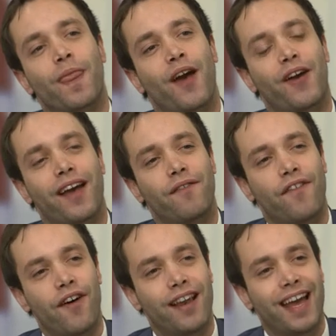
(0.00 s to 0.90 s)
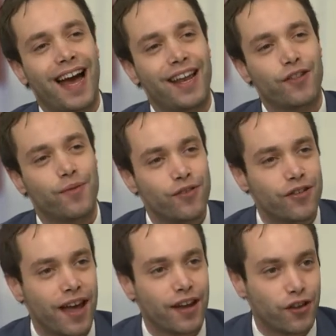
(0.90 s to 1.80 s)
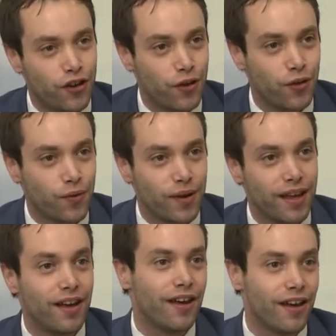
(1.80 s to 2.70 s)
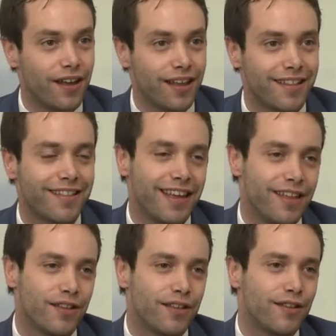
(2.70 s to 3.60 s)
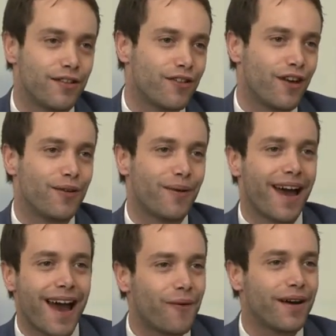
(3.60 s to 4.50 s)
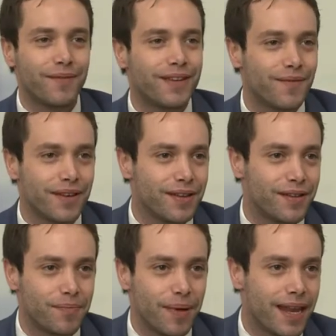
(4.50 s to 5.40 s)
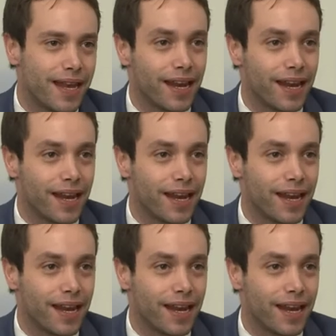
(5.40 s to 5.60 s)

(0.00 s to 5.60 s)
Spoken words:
Okay, finally, Alex, we've just had a Q3 earnings season. So how have dividends been?